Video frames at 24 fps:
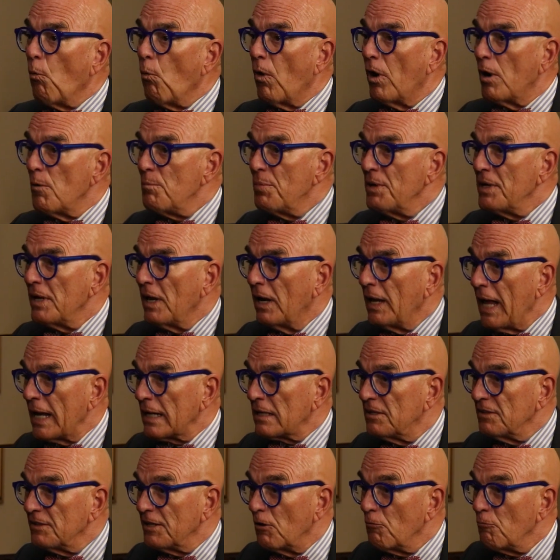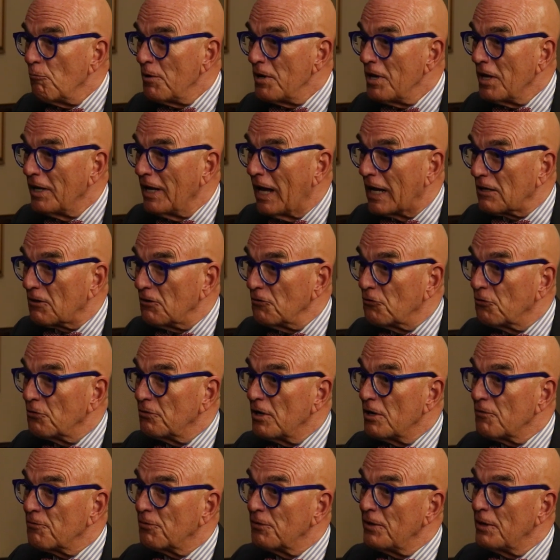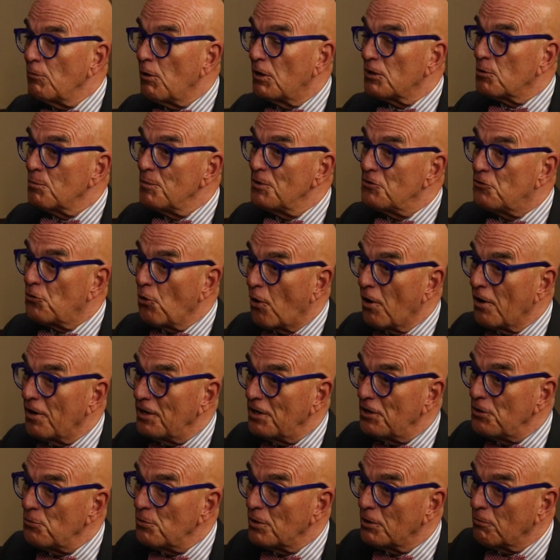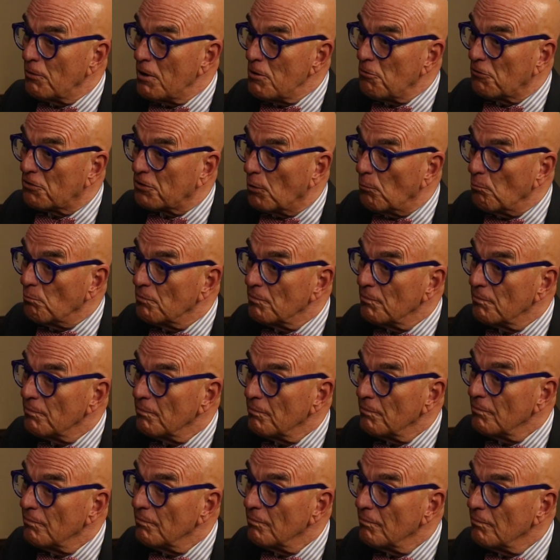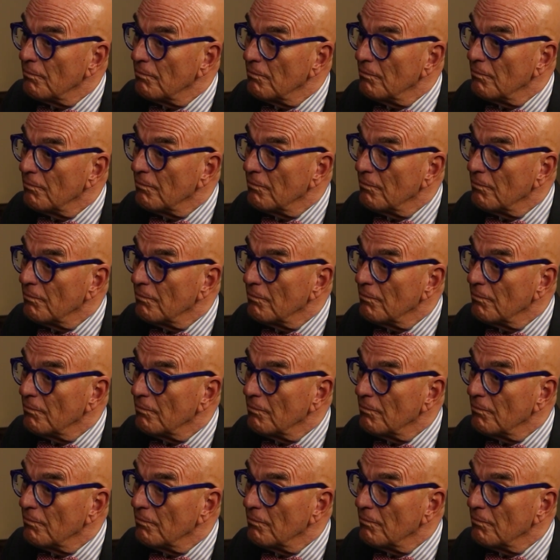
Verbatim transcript: want to be elected and re-elected, so therefore they want the majority to agree with them. Well, you